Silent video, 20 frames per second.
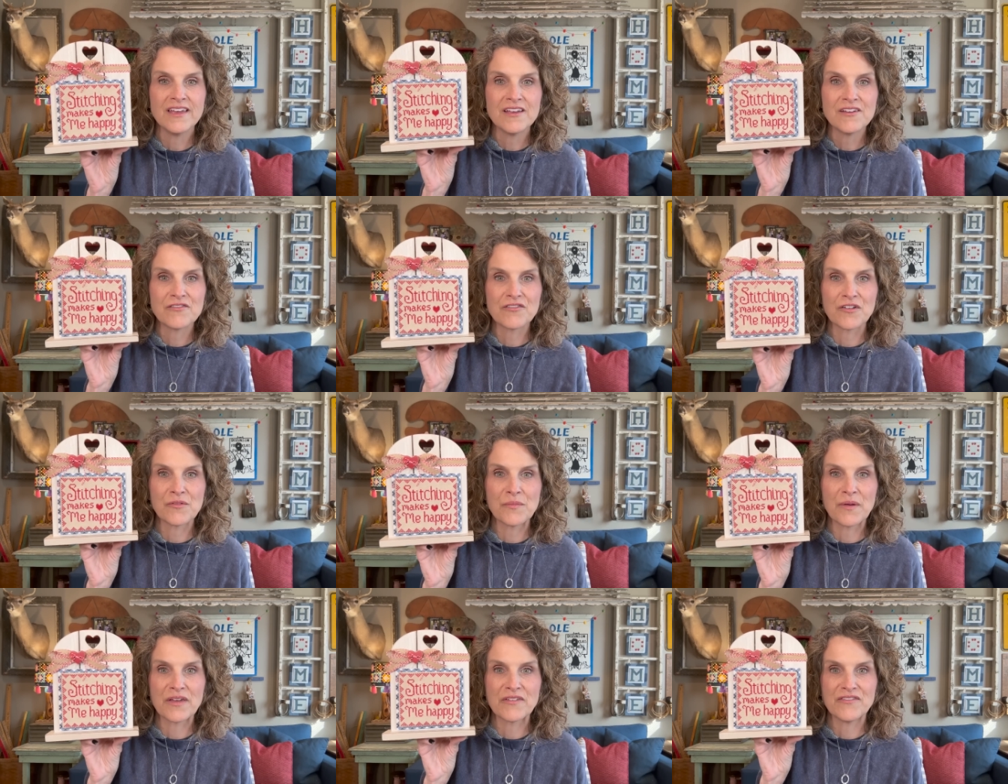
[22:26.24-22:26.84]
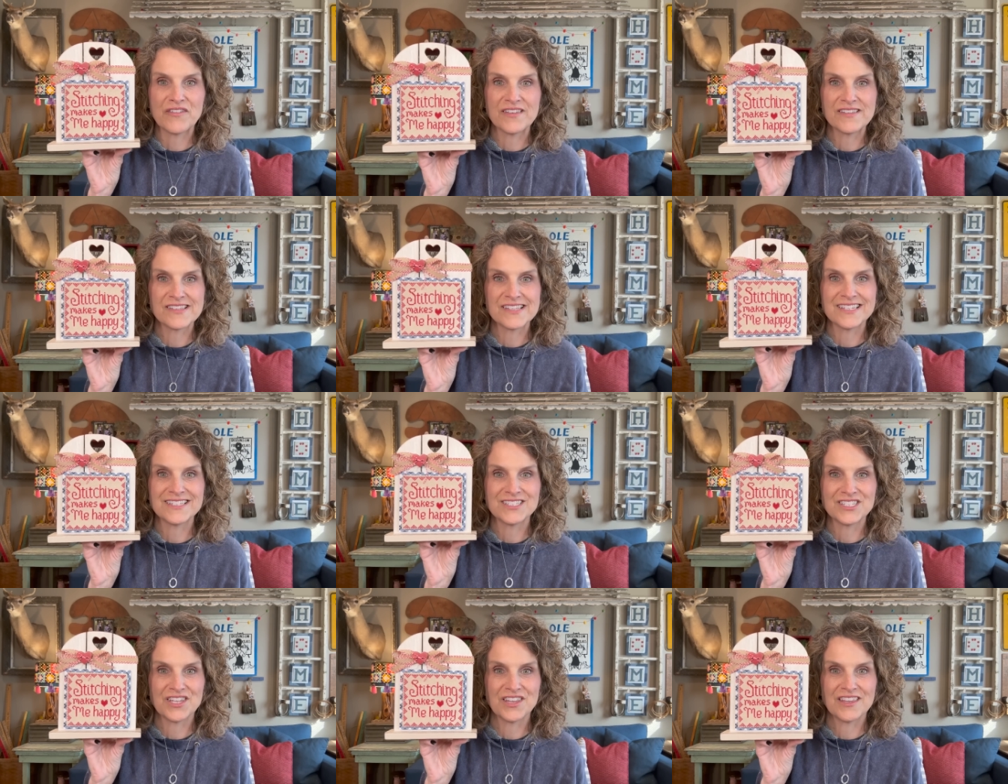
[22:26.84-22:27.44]
from my
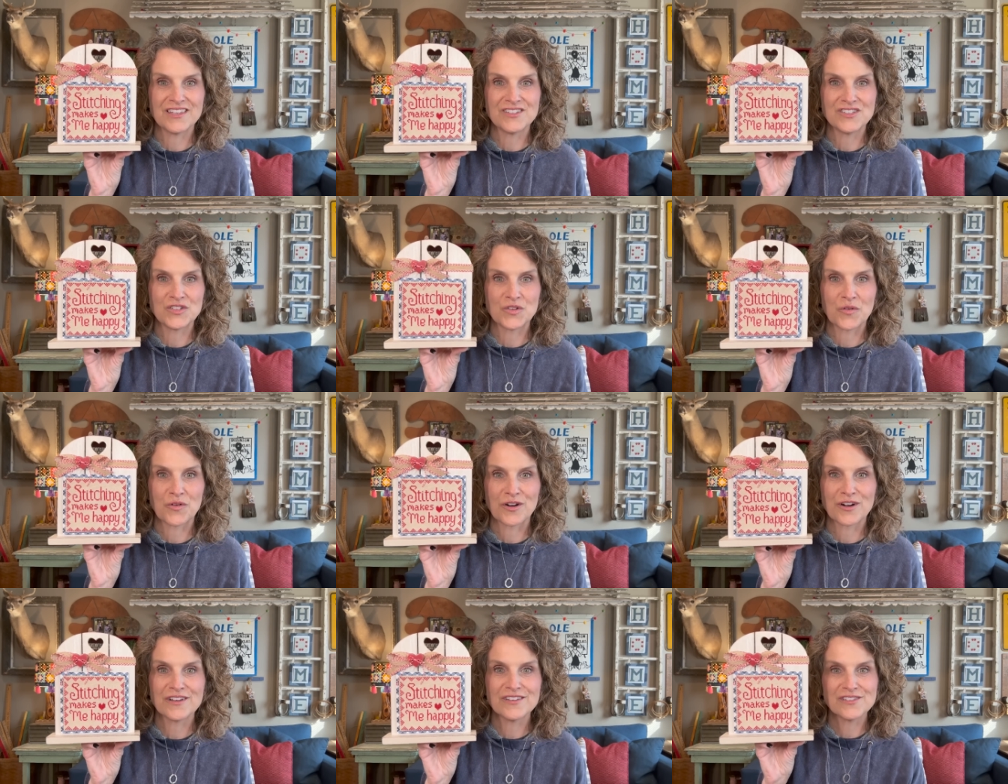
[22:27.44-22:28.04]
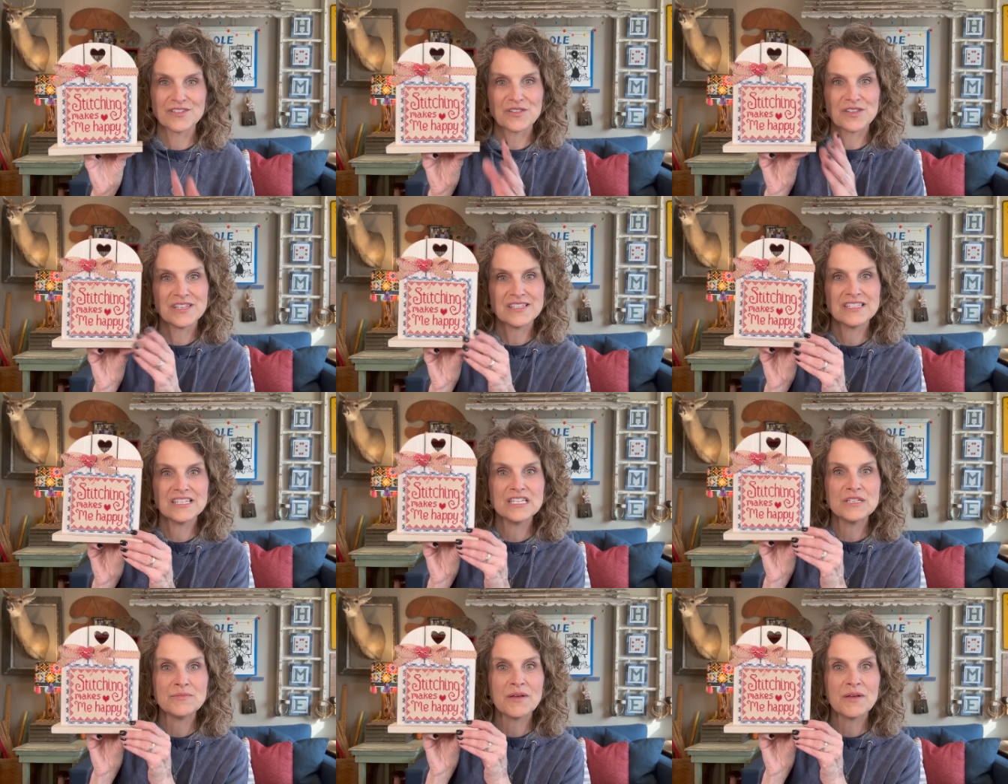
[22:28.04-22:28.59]
visit to the store. So this is